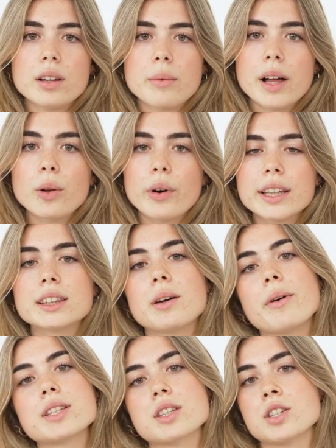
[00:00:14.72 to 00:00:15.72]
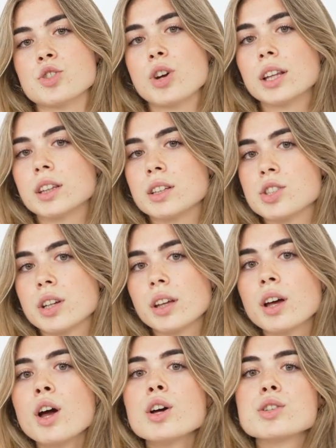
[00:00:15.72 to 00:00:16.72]
evaluate the best strategy
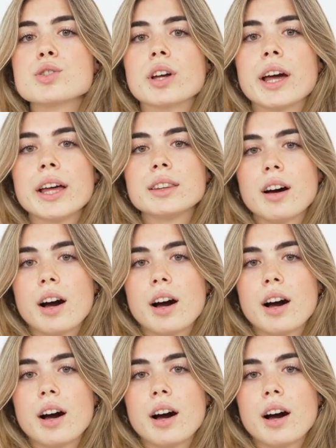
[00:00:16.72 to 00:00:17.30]
to get the